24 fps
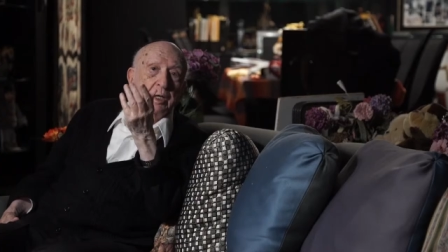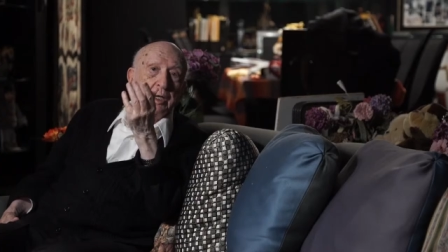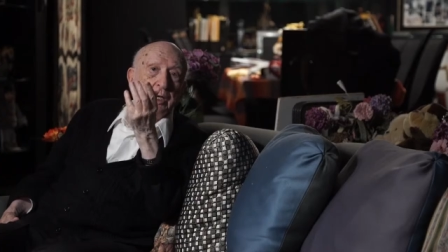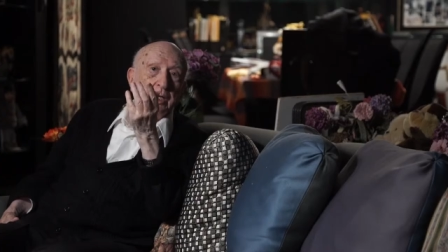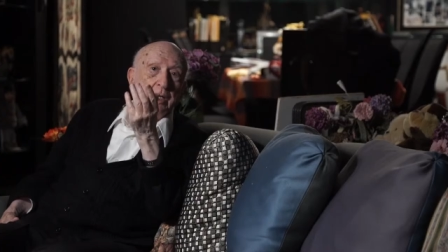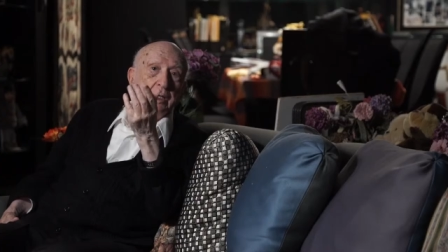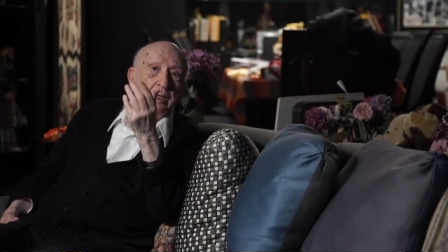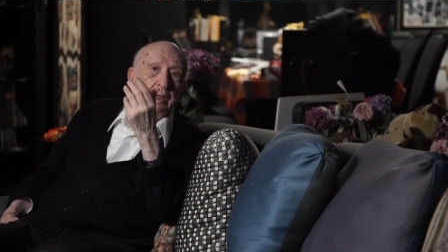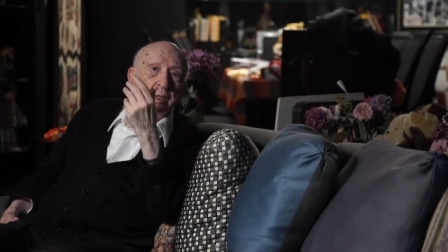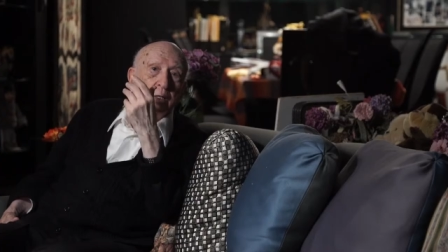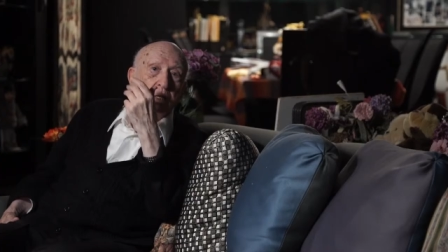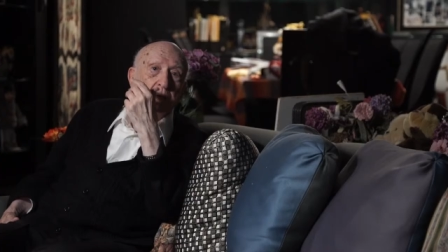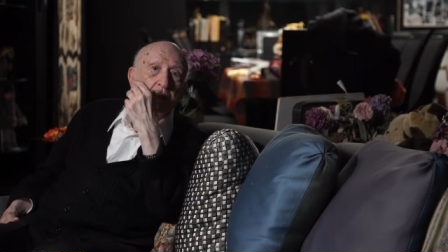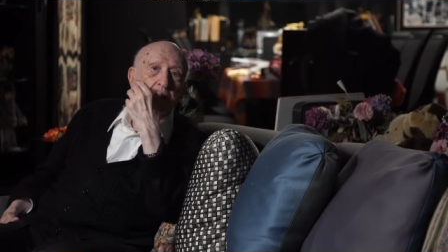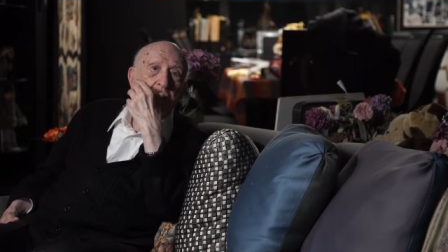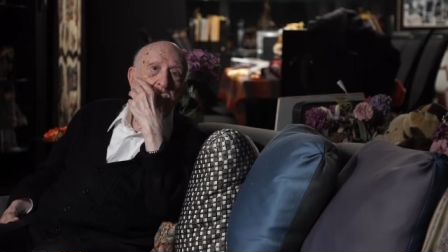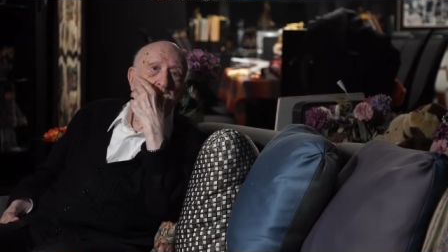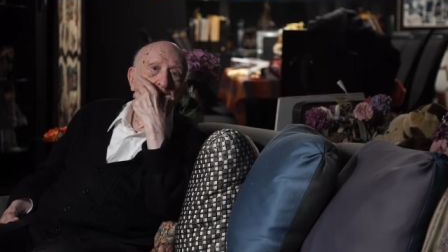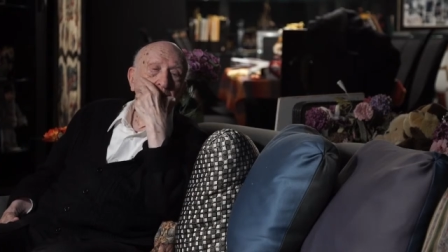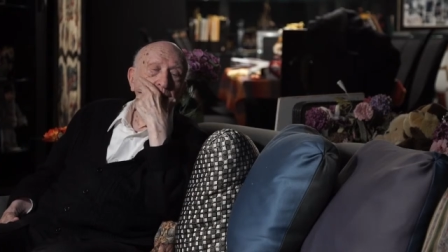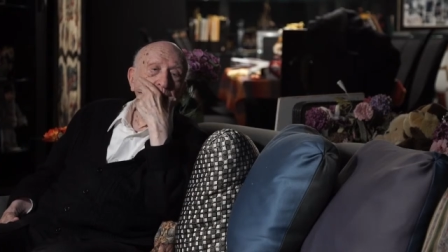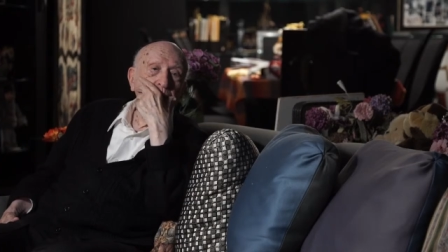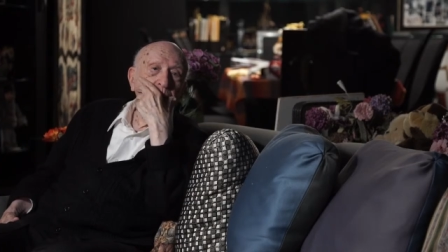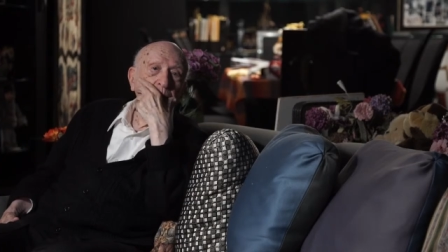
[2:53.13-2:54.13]
really uh,
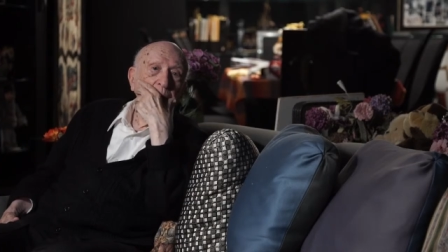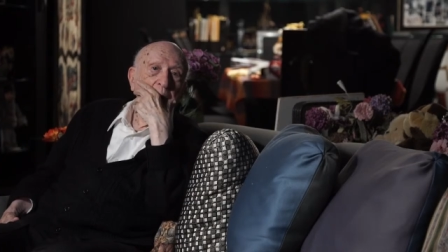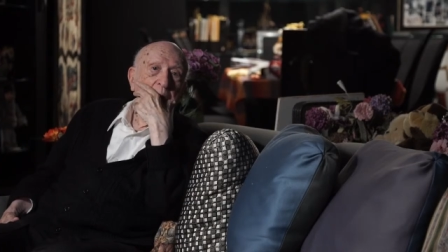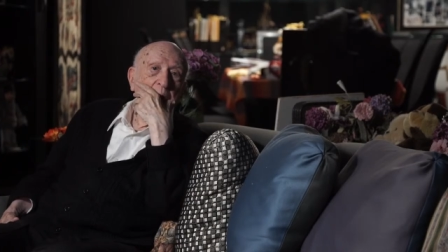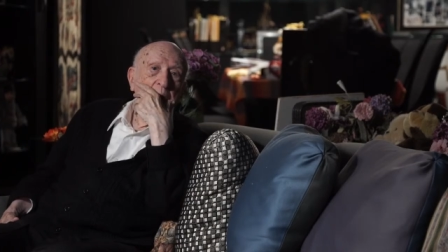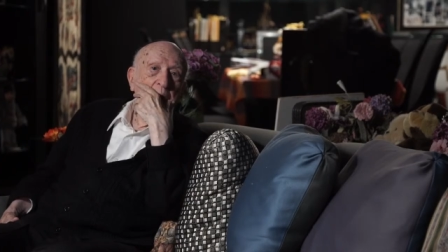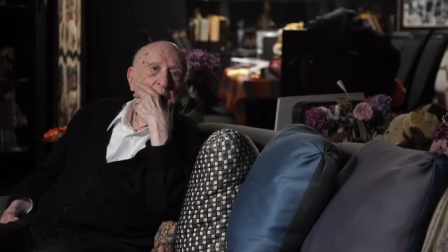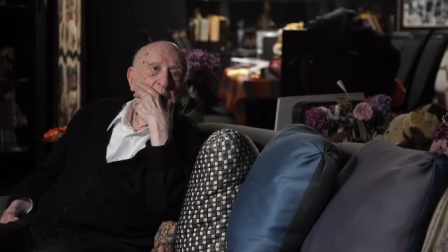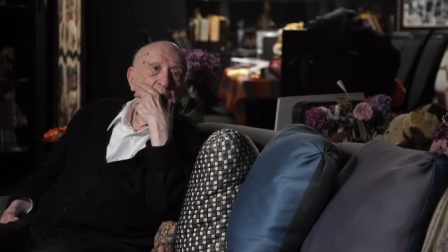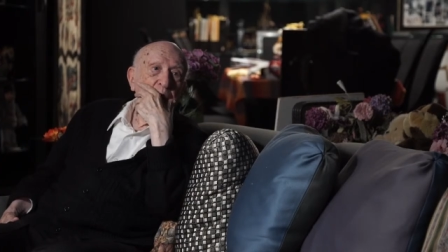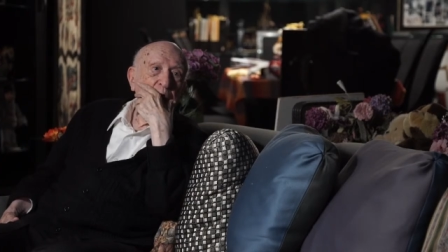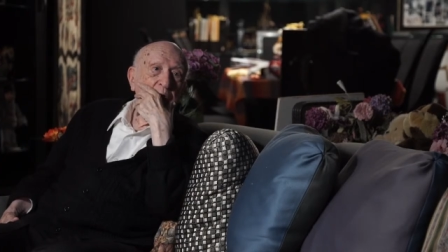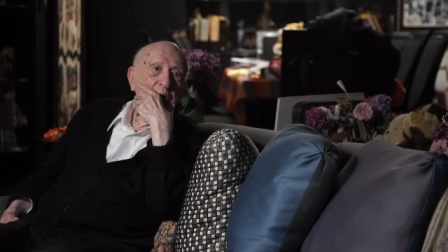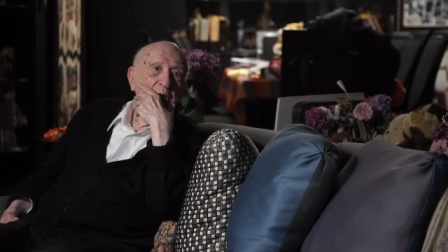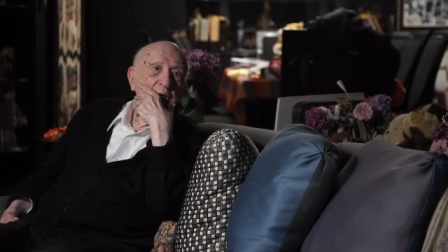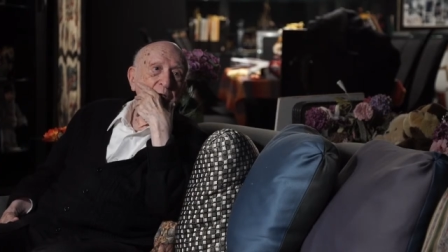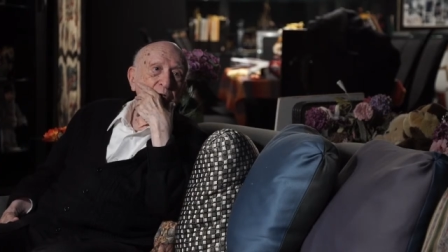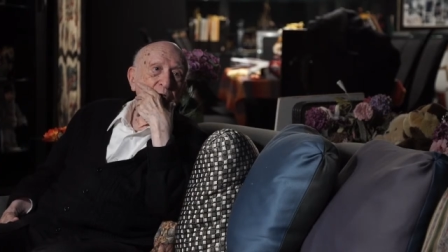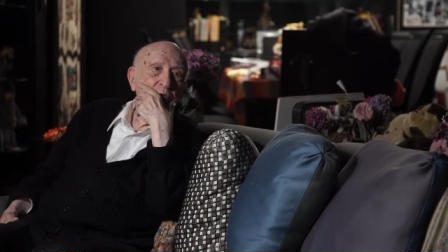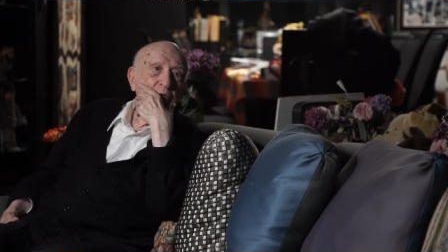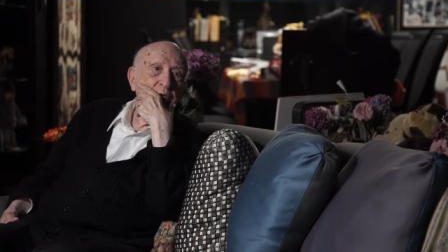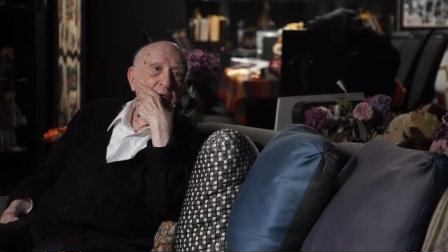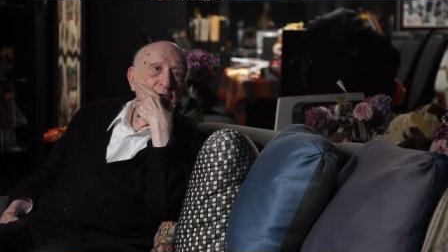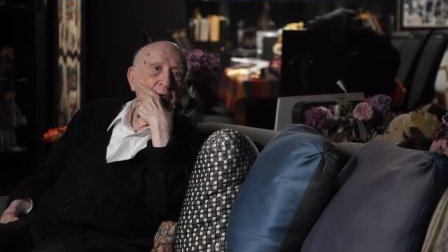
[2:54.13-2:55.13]

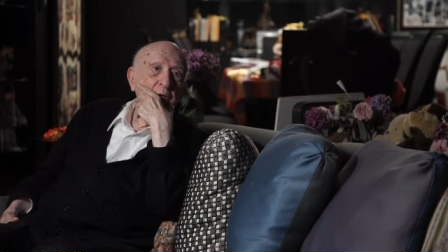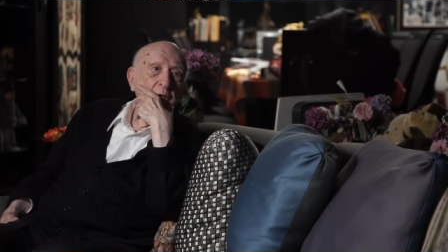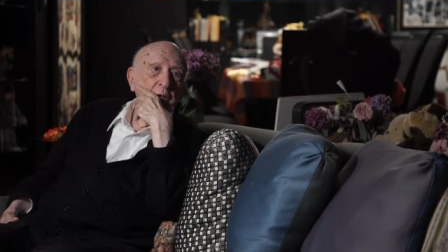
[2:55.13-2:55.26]
changed